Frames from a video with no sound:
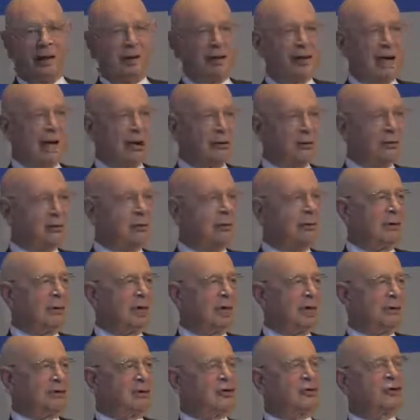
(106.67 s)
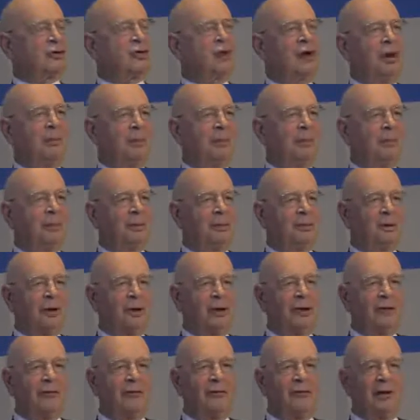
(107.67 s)
Now you are at the top
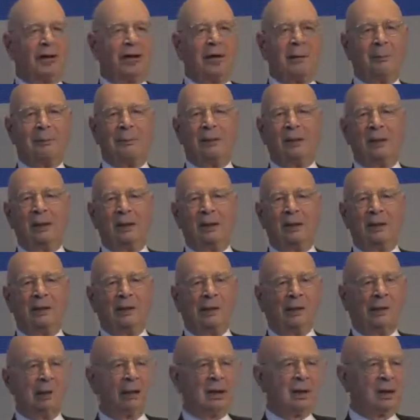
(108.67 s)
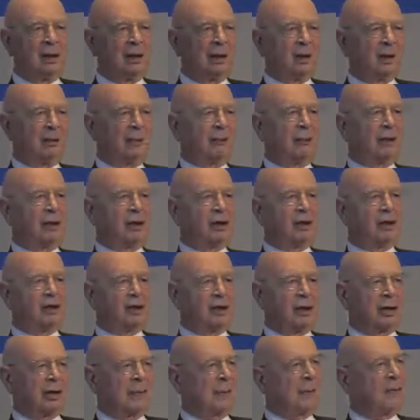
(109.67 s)
of a company
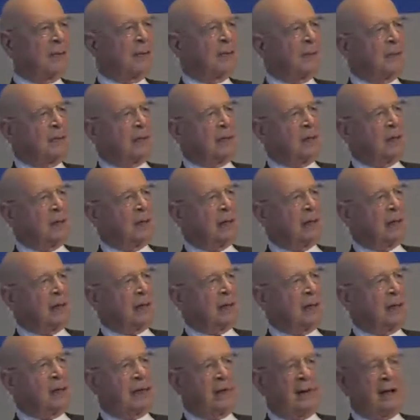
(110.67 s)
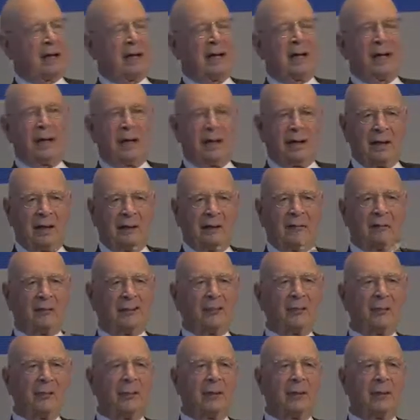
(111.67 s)
which I have,